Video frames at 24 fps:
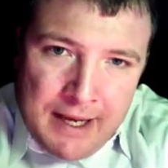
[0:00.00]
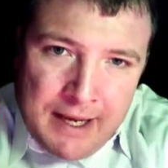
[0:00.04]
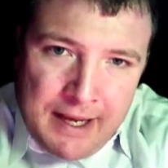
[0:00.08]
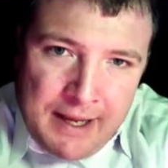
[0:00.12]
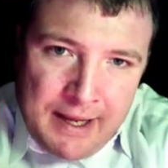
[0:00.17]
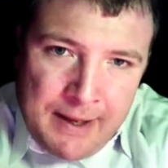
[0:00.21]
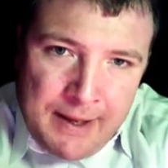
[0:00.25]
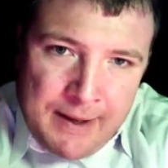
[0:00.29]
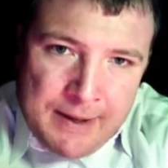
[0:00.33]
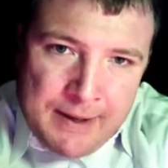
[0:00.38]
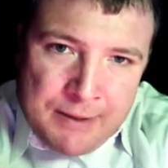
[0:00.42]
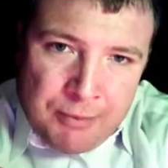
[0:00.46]

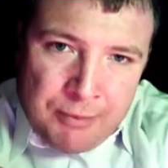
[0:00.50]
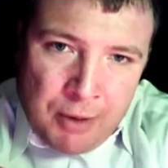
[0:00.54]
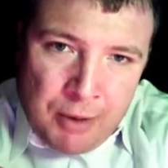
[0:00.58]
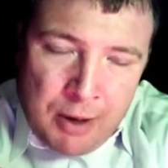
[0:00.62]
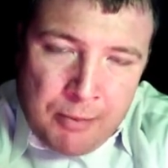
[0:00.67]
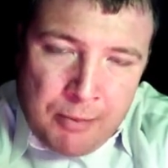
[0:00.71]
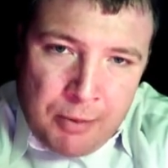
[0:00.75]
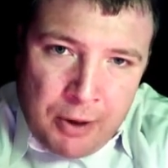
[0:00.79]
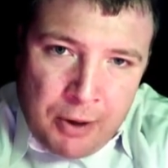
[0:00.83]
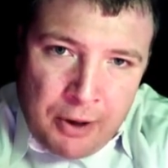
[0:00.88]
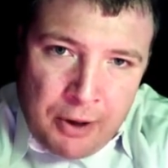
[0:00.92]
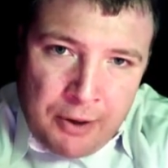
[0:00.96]
is Ron
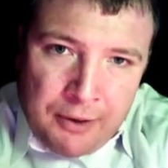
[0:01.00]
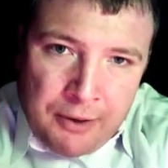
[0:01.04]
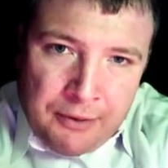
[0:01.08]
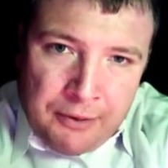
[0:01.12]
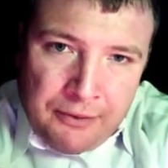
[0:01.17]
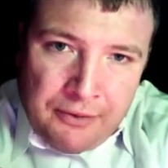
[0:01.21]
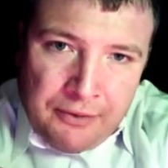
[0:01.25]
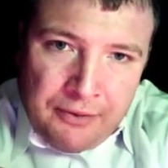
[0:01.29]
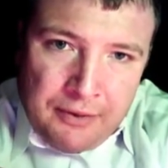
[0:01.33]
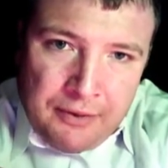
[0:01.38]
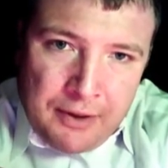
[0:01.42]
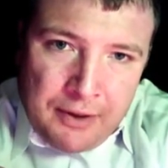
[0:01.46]

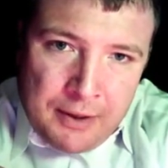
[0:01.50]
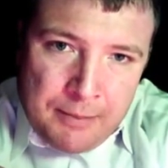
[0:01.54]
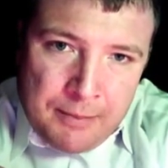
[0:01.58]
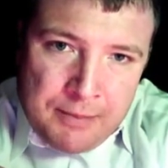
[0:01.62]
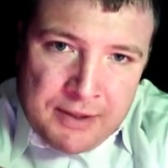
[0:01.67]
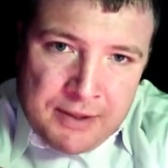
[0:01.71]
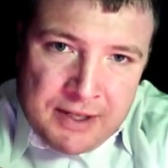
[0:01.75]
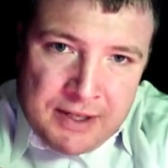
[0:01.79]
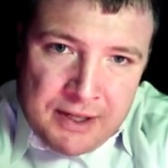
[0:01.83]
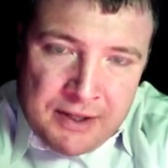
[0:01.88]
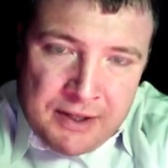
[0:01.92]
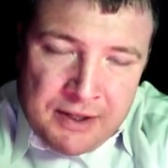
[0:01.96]
Paul's
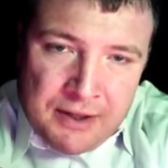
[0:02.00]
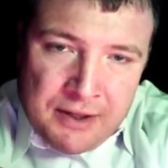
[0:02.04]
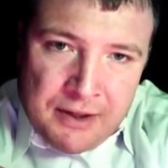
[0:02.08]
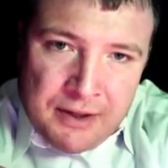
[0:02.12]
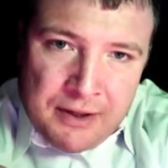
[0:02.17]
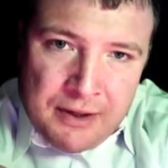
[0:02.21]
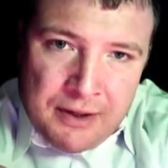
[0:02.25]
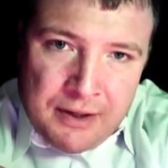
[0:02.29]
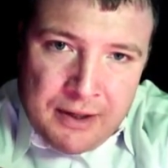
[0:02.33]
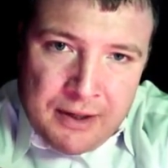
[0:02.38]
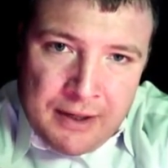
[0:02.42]
position